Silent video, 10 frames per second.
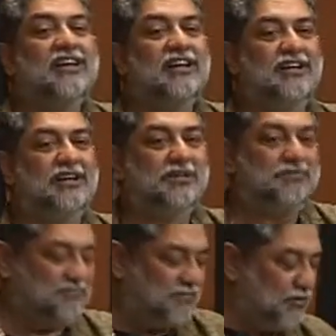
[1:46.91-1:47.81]

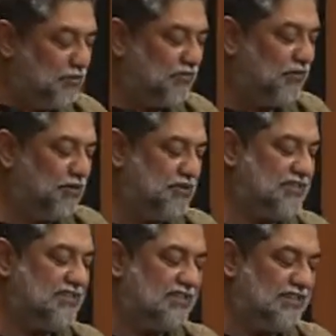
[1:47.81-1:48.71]
though, of
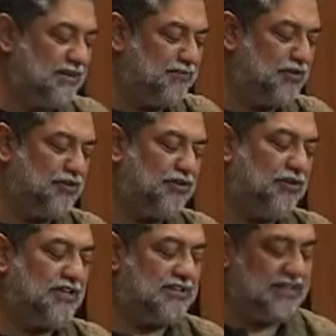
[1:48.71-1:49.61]
course, I'm not
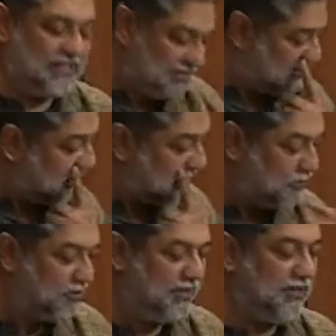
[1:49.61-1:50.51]
sure that's necessarily a
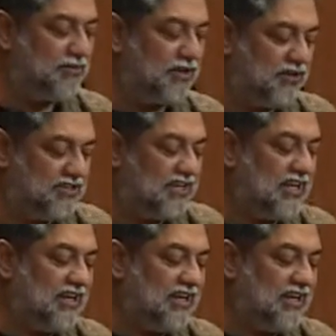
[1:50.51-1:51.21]
good thing, because